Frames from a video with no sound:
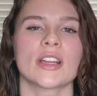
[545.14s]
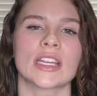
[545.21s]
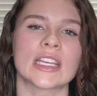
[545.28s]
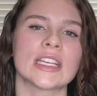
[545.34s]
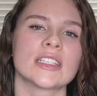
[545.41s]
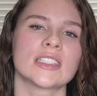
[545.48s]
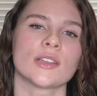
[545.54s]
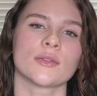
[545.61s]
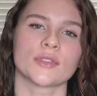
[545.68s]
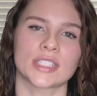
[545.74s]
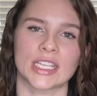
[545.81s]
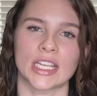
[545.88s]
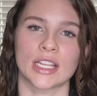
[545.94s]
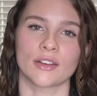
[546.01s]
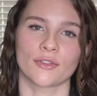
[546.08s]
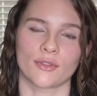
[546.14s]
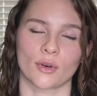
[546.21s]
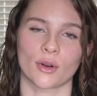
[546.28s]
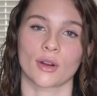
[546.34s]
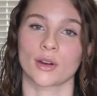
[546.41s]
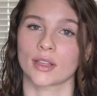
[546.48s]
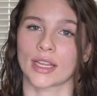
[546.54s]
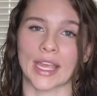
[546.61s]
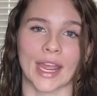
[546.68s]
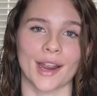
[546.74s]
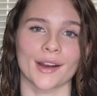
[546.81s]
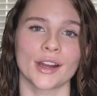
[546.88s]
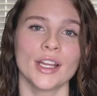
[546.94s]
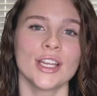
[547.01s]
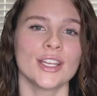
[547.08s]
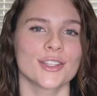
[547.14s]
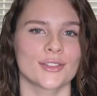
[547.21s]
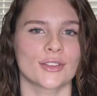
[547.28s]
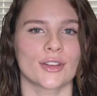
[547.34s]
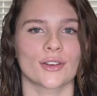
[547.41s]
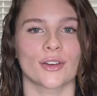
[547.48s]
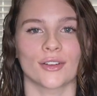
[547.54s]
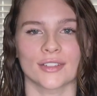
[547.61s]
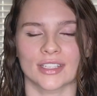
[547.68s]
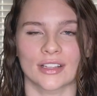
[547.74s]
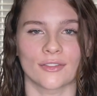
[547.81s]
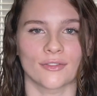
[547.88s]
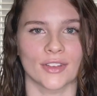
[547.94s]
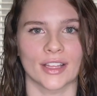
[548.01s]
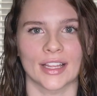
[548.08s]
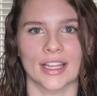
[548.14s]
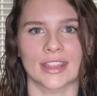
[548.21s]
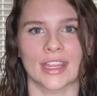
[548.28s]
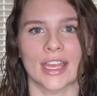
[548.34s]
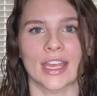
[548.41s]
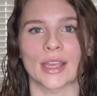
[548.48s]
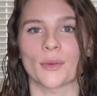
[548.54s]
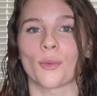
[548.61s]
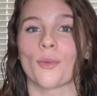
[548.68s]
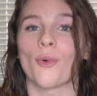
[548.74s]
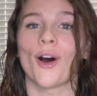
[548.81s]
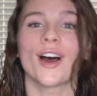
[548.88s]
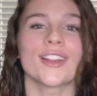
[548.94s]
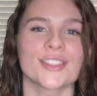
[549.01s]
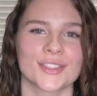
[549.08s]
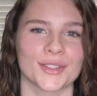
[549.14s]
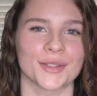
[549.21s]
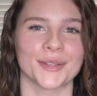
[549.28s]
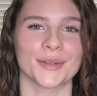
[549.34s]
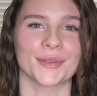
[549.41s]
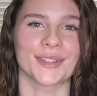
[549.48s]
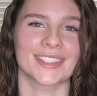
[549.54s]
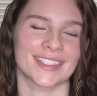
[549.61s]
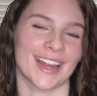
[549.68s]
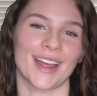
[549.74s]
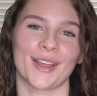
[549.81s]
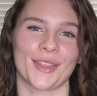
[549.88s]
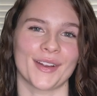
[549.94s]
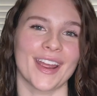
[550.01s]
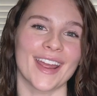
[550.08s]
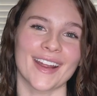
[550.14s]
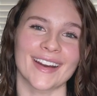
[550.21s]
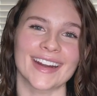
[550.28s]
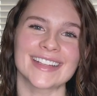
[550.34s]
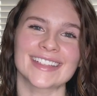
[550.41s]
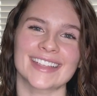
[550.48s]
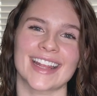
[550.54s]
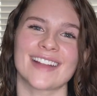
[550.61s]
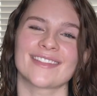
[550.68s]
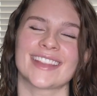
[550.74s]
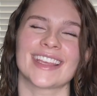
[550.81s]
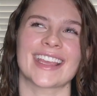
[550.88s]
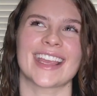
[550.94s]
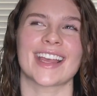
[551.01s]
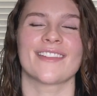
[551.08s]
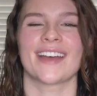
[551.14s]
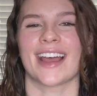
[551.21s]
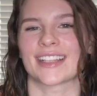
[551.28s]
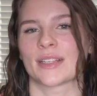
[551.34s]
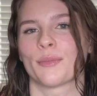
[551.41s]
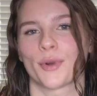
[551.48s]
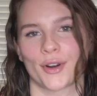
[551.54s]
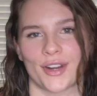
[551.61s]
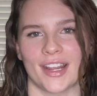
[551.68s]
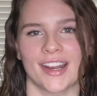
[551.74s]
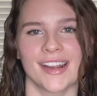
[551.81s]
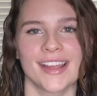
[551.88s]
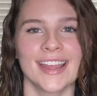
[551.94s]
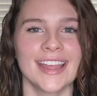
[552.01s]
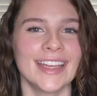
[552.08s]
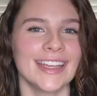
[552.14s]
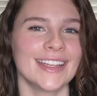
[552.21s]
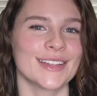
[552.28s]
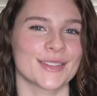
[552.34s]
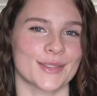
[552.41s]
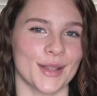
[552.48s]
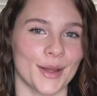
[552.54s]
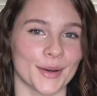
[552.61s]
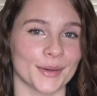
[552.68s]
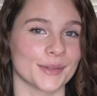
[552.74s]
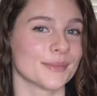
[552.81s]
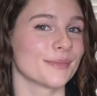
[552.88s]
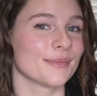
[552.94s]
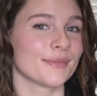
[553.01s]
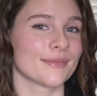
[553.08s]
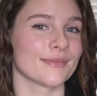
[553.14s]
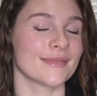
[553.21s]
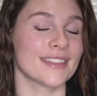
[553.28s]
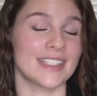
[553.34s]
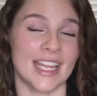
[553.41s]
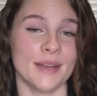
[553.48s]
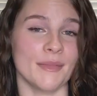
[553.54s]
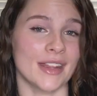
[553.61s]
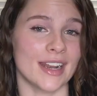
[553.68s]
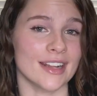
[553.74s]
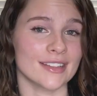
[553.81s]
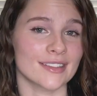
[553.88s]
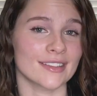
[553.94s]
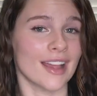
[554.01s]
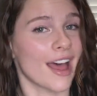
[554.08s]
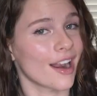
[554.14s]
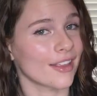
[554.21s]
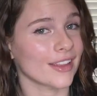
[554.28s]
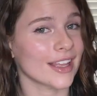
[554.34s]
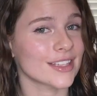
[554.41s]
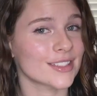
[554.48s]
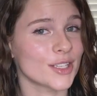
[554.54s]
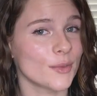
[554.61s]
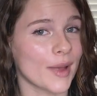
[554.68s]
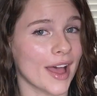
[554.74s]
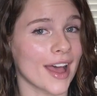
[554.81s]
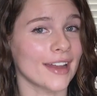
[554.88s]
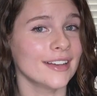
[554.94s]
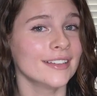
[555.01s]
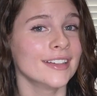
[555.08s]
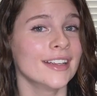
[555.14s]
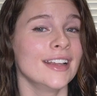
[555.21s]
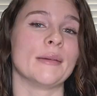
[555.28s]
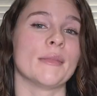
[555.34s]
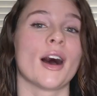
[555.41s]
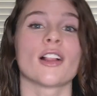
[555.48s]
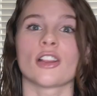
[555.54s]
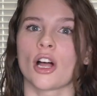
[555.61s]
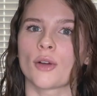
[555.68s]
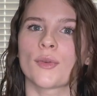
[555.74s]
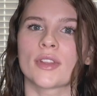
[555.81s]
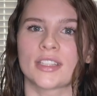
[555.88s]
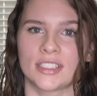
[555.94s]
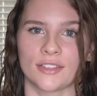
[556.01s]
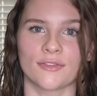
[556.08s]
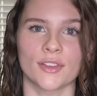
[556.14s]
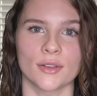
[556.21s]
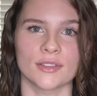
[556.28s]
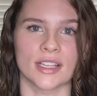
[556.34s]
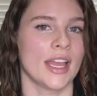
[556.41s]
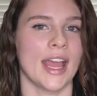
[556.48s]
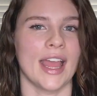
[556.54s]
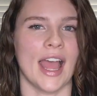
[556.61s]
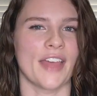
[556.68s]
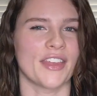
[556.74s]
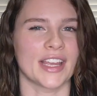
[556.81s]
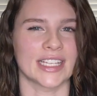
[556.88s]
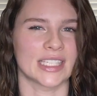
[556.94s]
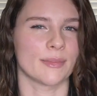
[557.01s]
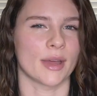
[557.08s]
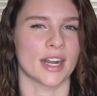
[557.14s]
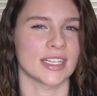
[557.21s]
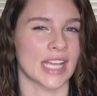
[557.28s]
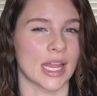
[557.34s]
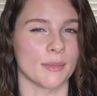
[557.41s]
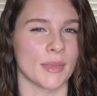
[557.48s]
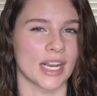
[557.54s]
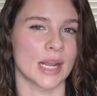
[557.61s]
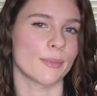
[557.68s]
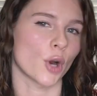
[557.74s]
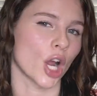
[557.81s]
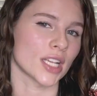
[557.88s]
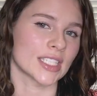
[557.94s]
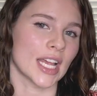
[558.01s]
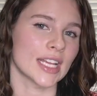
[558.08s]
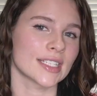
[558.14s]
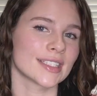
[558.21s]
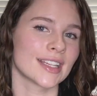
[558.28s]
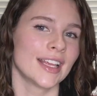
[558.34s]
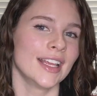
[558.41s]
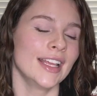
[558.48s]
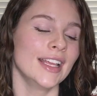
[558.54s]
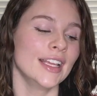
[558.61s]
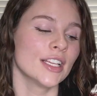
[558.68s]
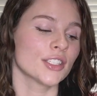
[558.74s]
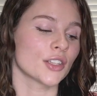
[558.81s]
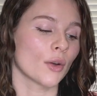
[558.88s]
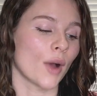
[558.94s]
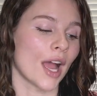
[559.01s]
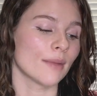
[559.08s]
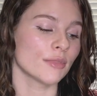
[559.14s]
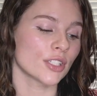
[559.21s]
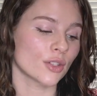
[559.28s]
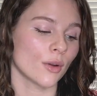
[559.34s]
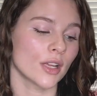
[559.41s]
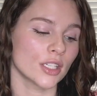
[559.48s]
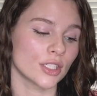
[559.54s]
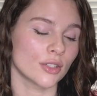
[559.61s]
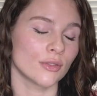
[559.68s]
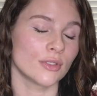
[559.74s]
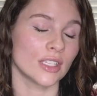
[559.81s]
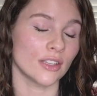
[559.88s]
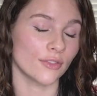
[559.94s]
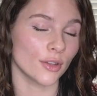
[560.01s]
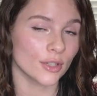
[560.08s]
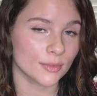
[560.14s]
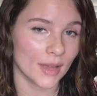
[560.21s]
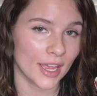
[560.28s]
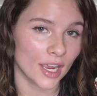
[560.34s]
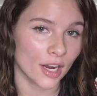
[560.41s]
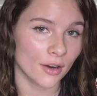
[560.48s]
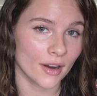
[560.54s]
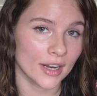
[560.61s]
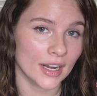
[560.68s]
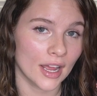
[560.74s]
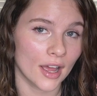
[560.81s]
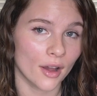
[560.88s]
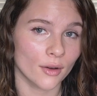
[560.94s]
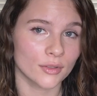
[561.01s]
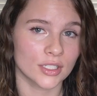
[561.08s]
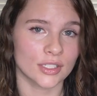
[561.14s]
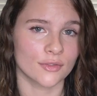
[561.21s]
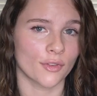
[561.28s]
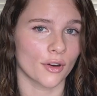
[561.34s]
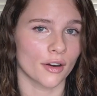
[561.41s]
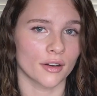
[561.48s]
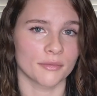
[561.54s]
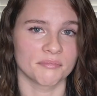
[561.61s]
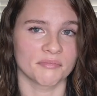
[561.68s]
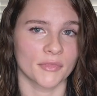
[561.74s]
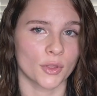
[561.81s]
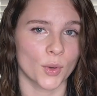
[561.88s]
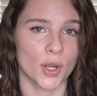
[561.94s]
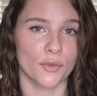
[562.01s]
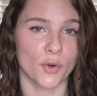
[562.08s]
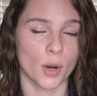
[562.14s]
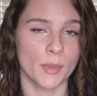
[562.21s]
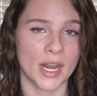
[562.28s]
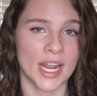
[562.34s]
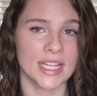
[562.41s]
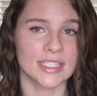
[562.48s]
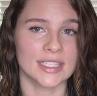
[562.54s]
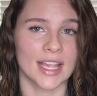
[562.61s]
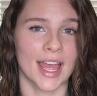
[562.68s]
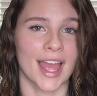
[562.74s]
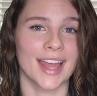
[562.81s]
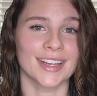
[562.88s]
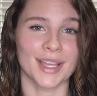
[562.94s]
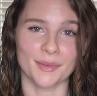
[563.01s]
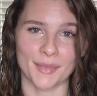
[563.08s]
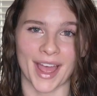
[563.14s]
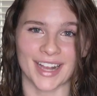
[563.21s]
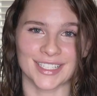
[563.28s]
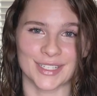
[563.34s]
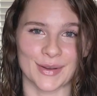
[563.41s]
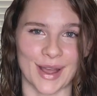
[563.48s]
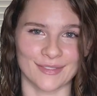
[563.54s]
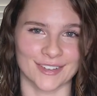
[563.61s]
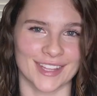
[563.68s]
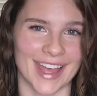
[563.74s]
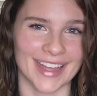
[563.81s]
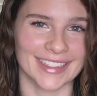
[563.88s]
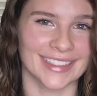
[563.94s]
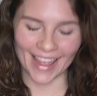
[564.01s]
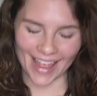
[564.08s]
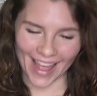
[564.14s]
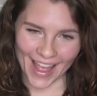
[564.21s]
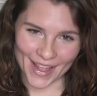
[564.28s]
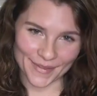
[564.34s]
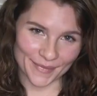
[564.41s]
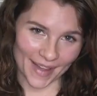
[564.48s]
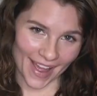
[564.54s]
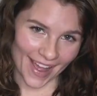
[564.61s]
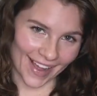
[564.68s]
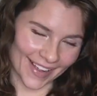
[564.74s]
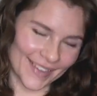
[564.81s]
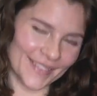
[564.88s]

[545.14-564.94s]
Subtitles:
easy routine for curly hair so that girls can feel like they want to style their hair instead of thinking of it as a burden. So 10 minutes, I don't think that's too bad, along with diffusing. I think it's about a 10-minute process. So I'm just going to defuse my hair right now just for 3 or 4 minutes and come back to you after that. I'm back